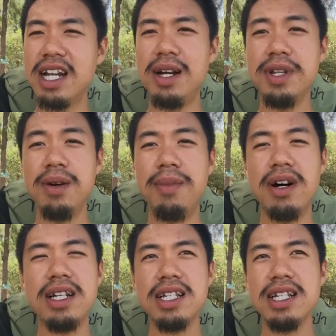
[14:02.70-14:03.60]
time in the
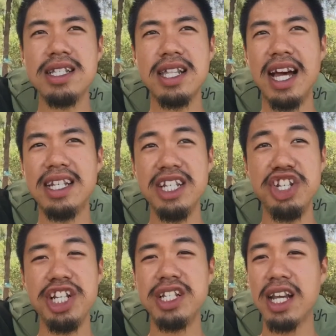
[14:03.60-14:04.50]
morning. I start
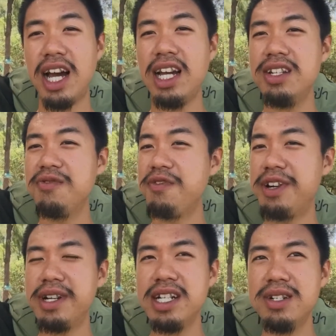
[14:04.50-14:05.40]
teaching Thai to
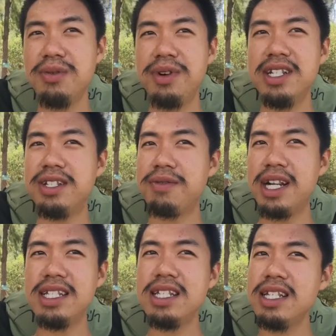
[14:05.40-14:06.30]
foreigners who are
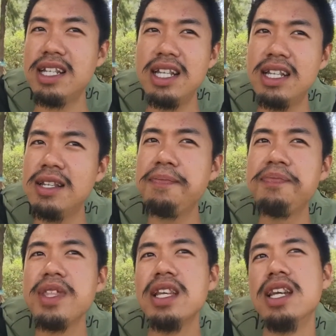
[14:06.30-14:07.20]
interested in
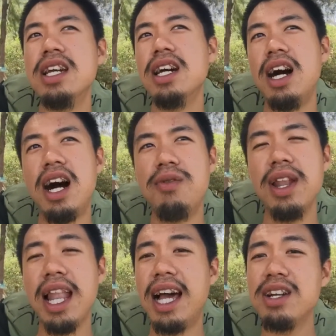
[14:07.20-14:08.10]
our
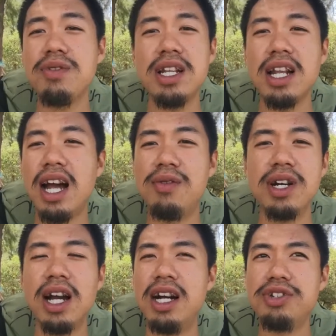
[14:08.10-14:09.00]
language and our
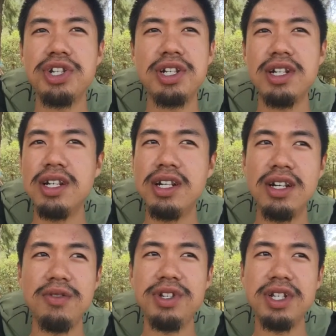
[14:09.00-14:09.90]
culture,
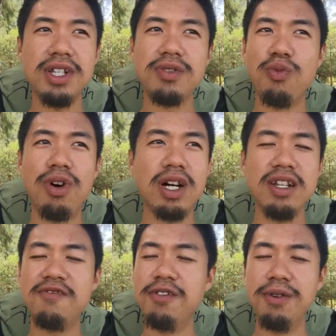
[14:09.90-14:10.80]
which is
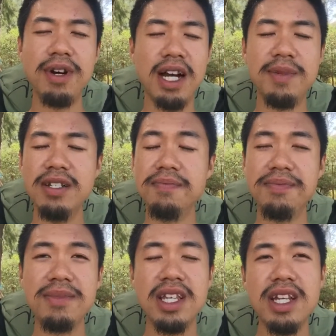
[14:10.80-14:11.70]
wonderful. I mean,
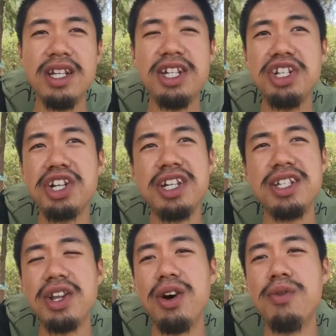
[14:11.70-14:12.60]
teacher
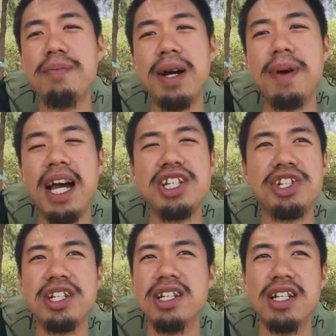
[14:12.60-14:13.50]
is always my
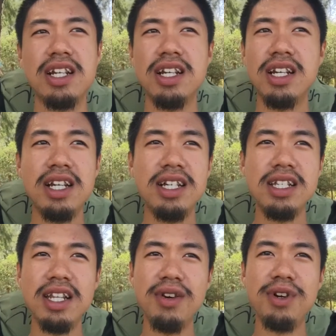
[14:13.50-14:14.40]
passion
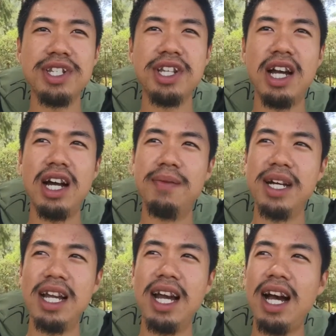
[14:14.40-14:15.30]
since I was young,
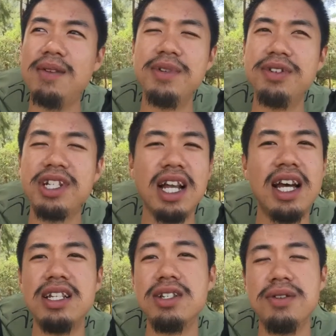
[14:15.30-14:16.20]
but I have no
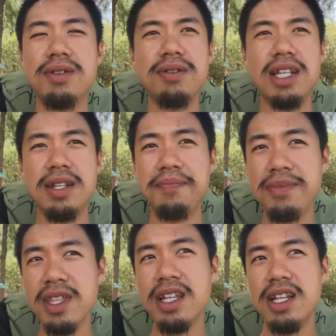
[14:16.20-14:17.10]
chance to do it.
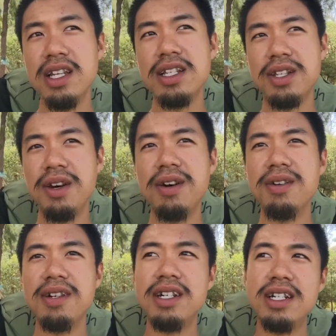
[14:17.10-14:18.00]

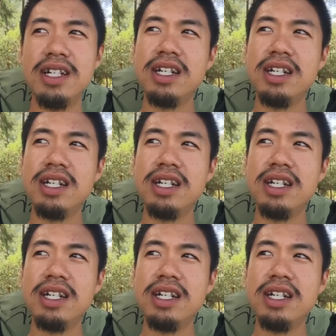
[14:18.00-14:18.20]
So